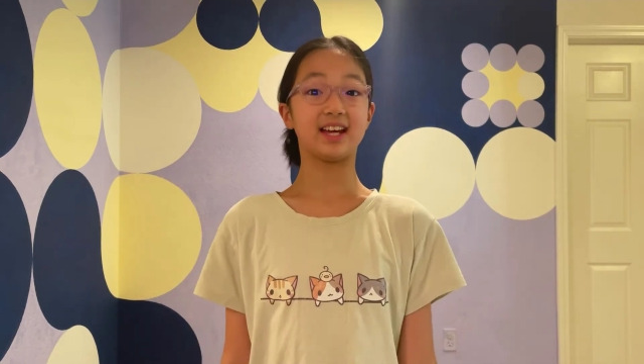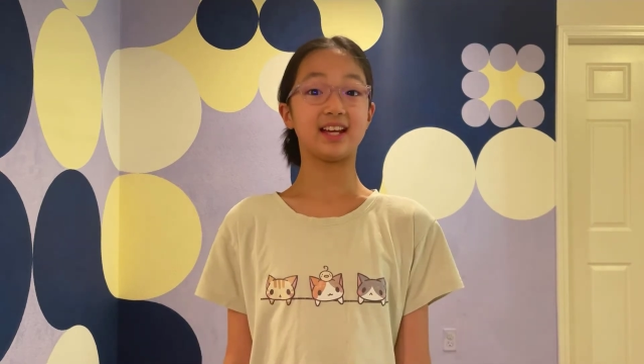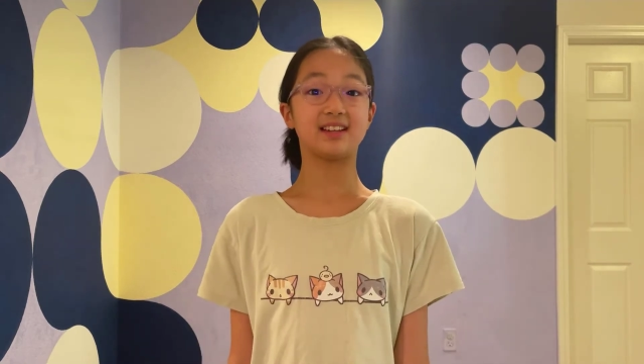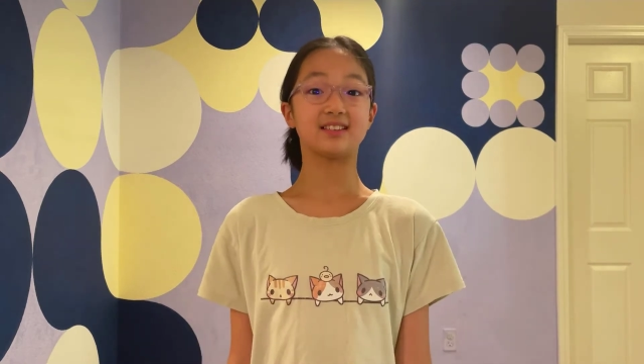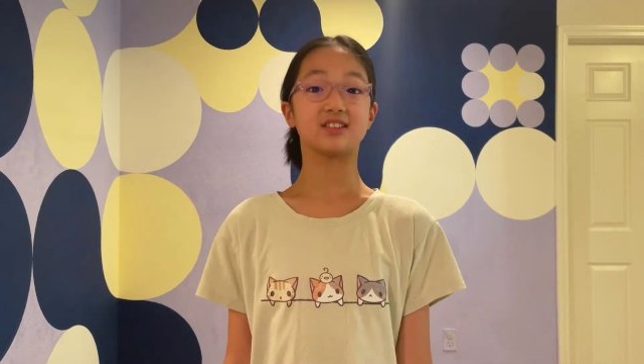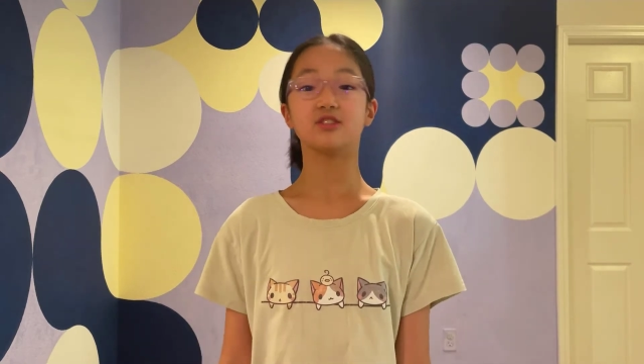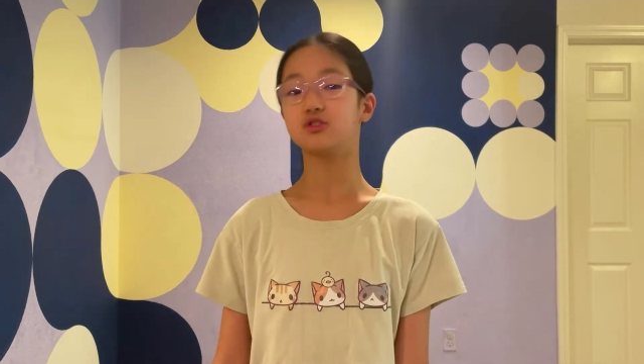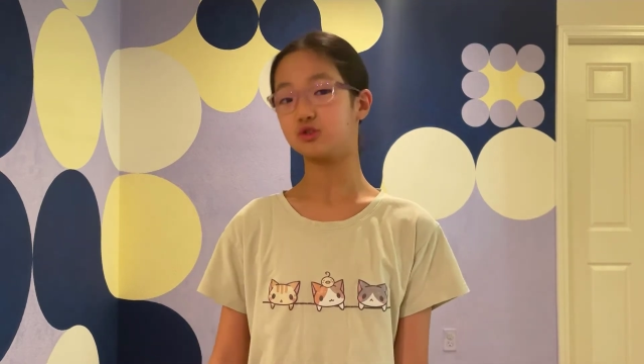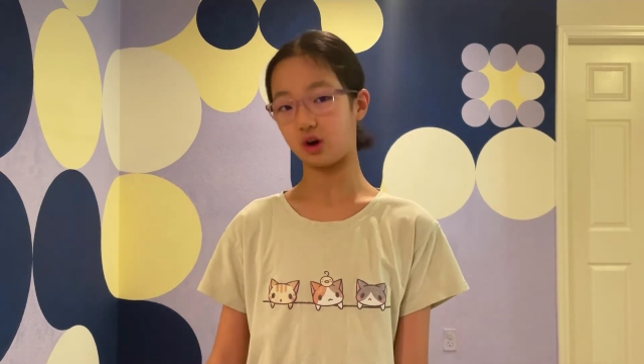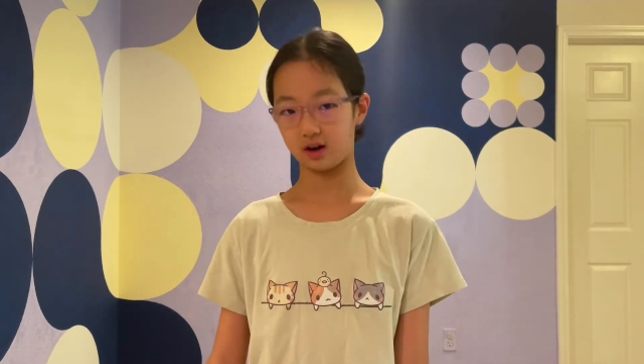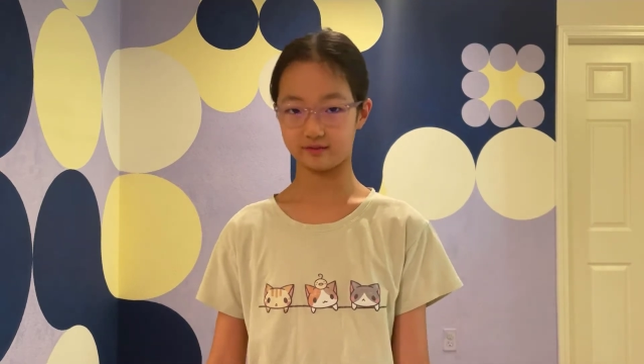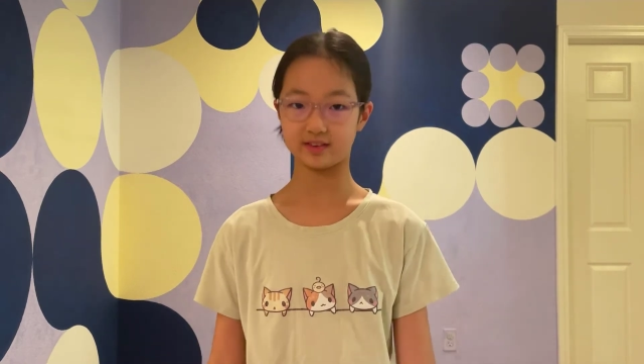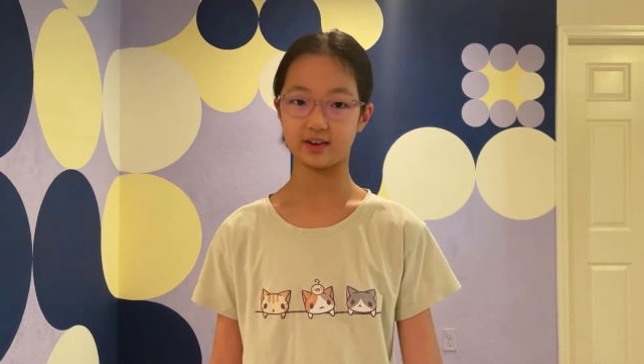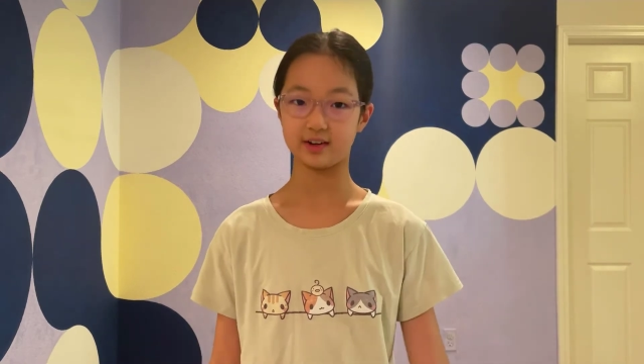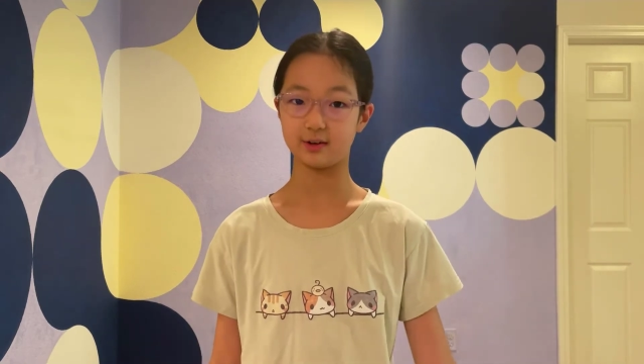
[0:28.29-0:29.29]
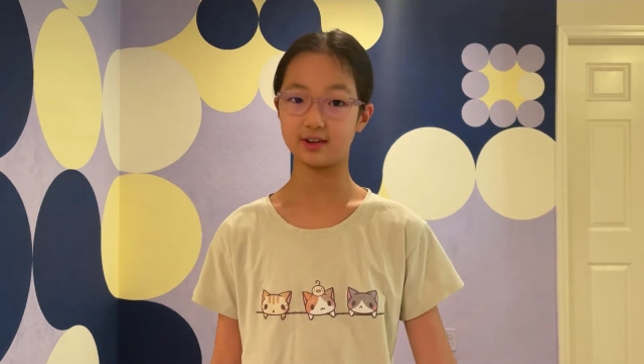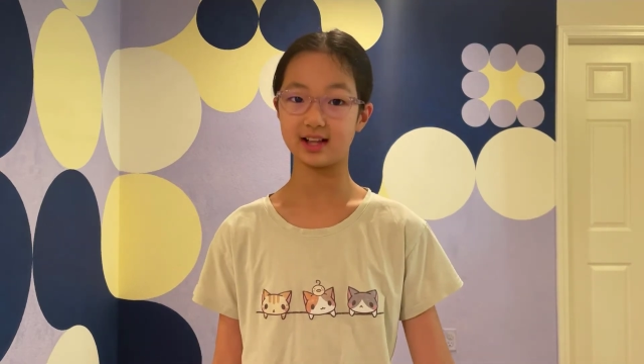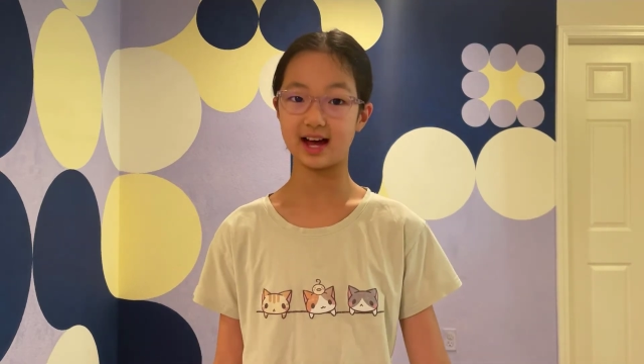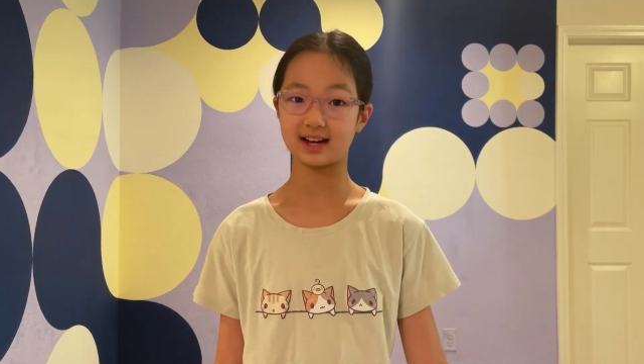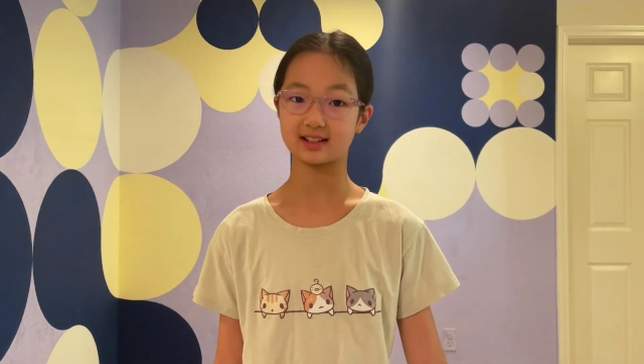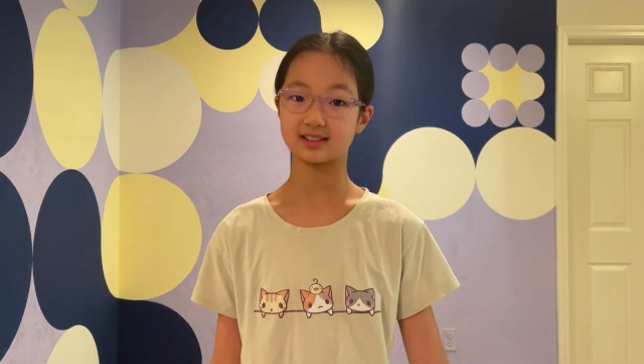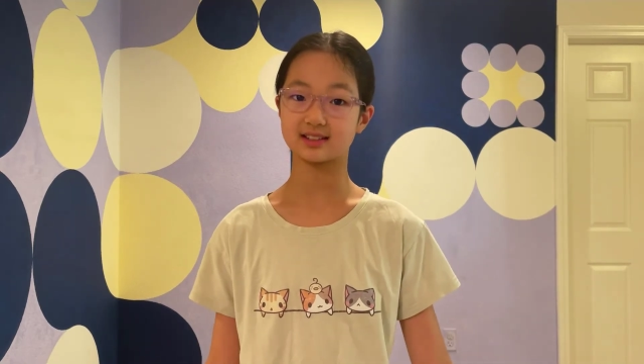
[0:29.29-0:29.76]
and not very
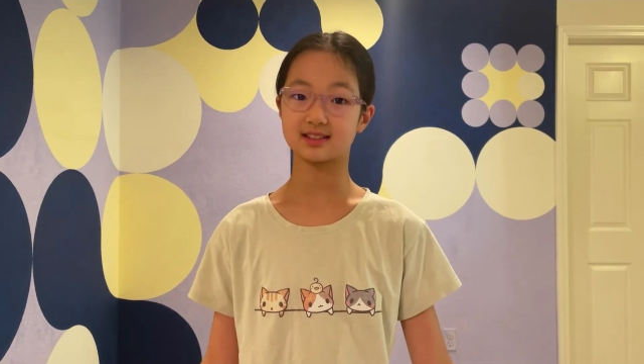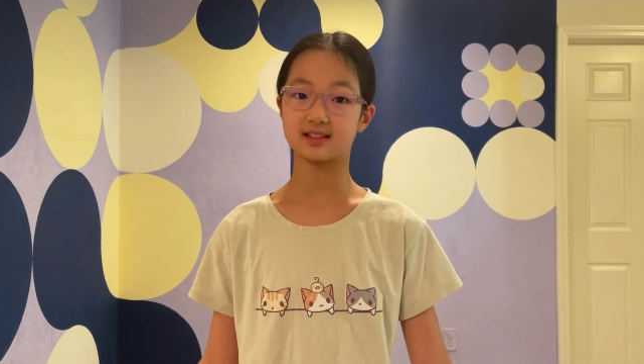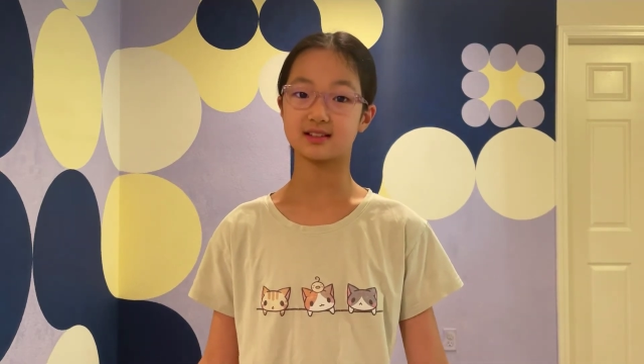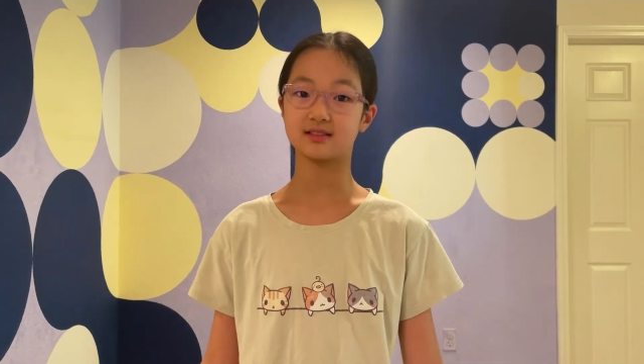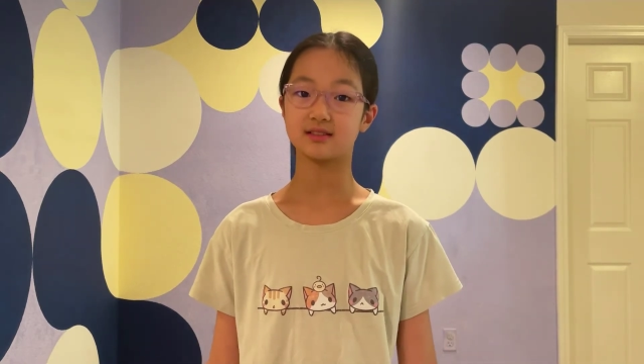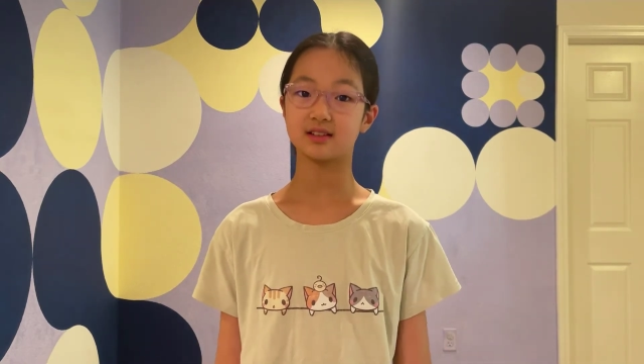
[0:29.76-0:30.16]
relaxed.